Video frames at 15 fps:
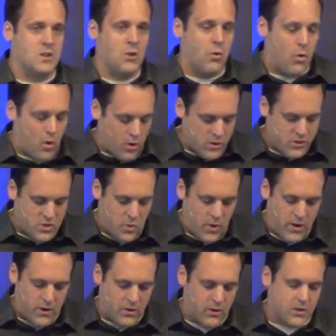to or
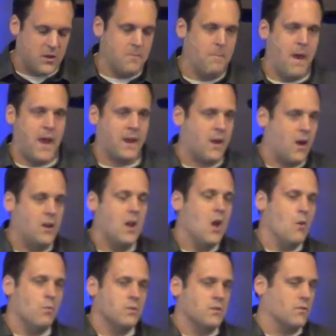enjoying or looking back on
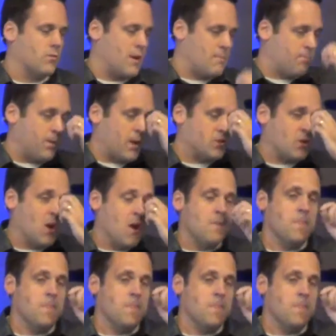with great pleasure.